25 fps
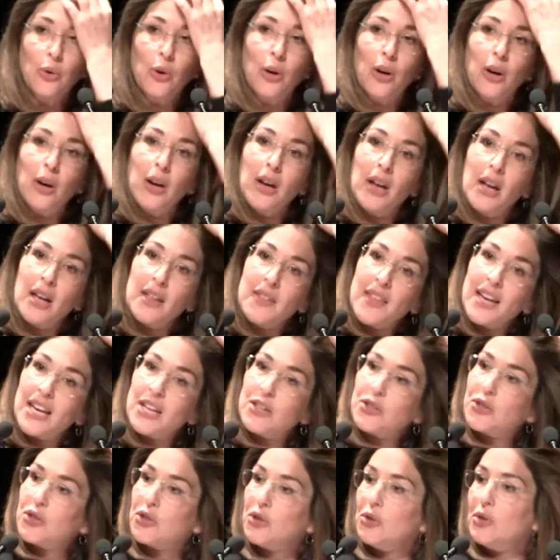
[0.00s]
or that
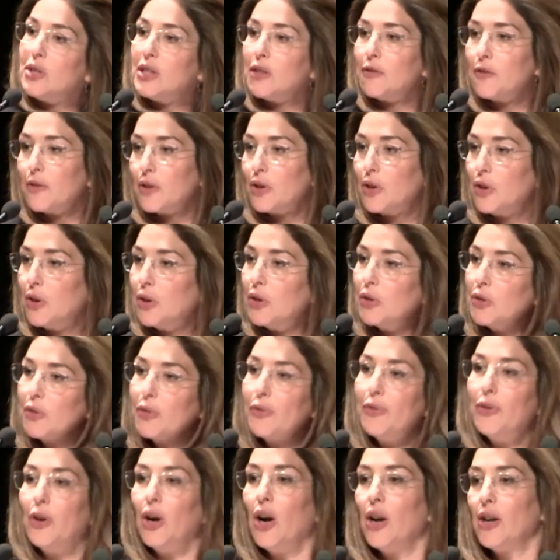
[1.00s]
it's too difficult
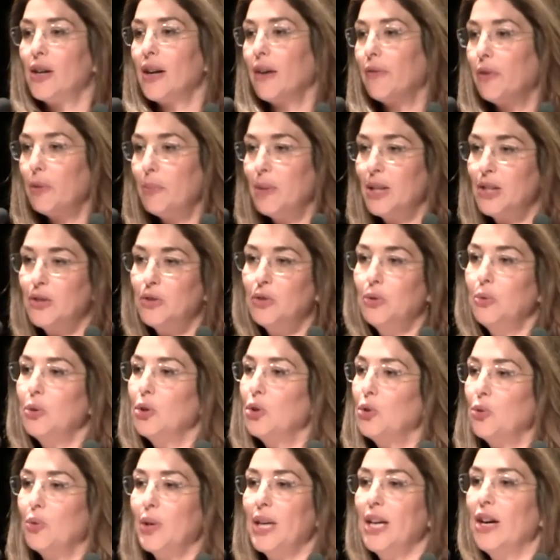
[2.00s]
for our governments to
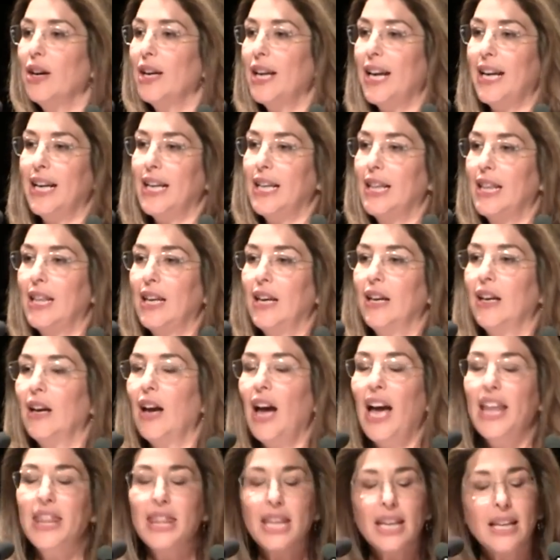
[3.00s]
agree on anything.
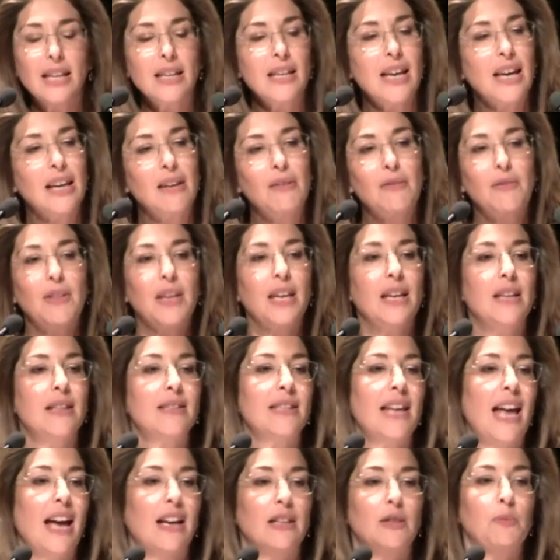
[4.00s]
I think none of
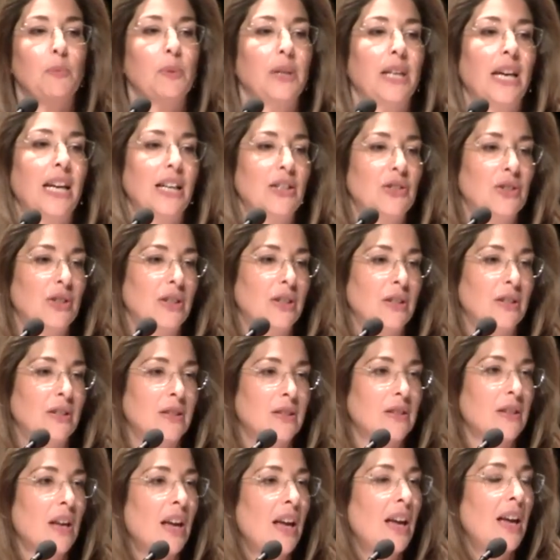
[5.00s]
these
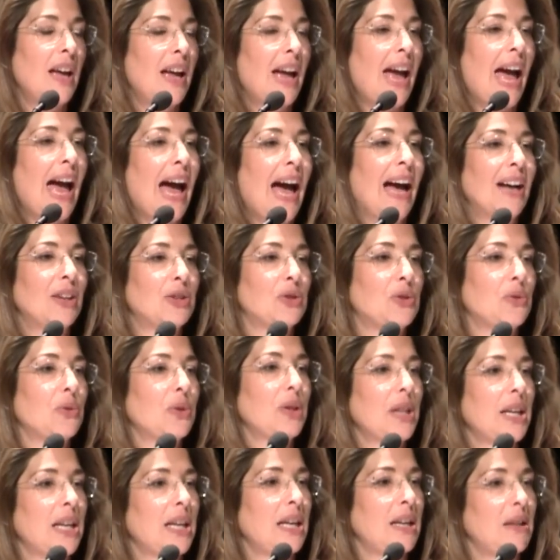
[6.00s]
explanations
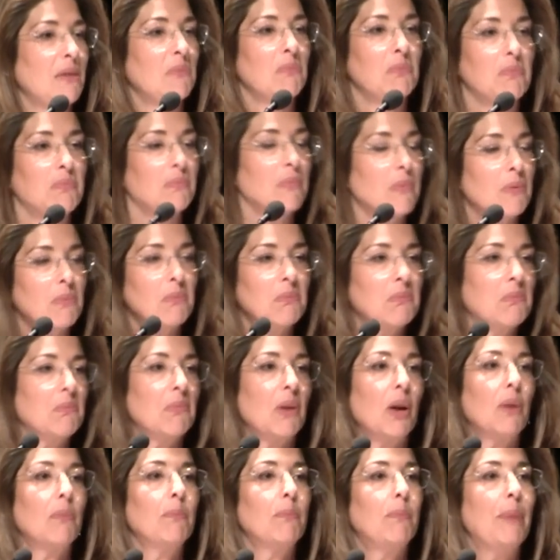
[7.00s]
actually
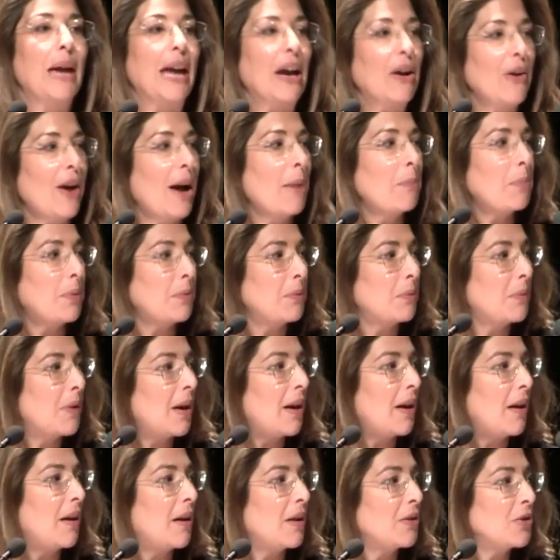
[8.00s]
bear up
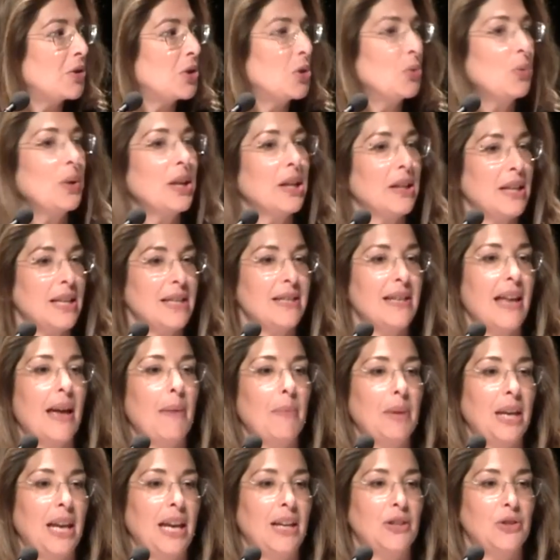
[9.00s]
to real
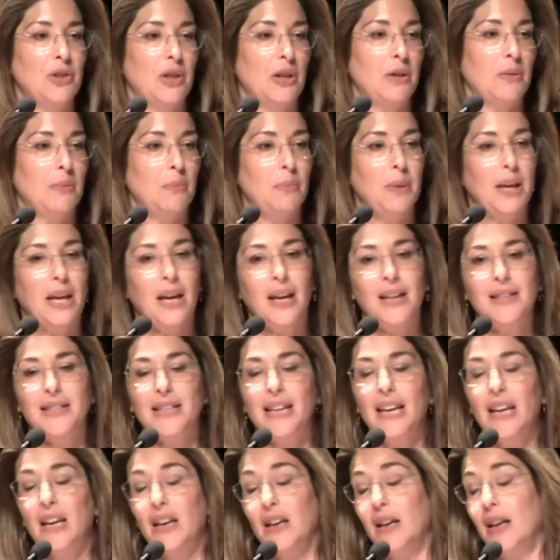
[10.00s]
examination, because